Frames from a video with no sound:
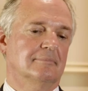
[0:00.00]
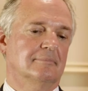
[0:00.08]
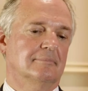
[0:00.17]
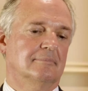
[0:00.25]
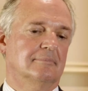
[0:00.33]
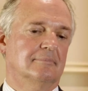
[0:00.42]

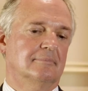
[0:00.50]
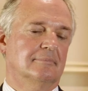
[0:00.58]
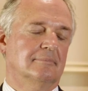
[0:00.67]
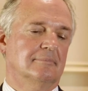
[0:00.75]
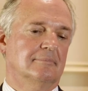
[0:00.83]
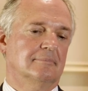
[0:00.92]

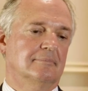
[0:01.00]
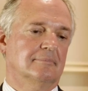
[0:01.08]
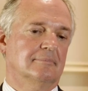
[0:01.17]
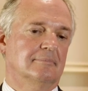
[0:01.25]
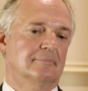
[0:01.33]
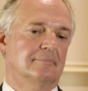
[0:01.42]

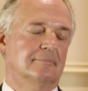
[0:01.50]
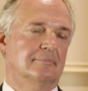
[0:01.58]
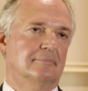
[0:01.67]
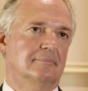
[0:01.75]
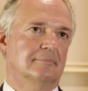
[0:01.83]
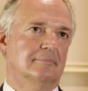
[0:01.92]
No words are spoken by the person on screen.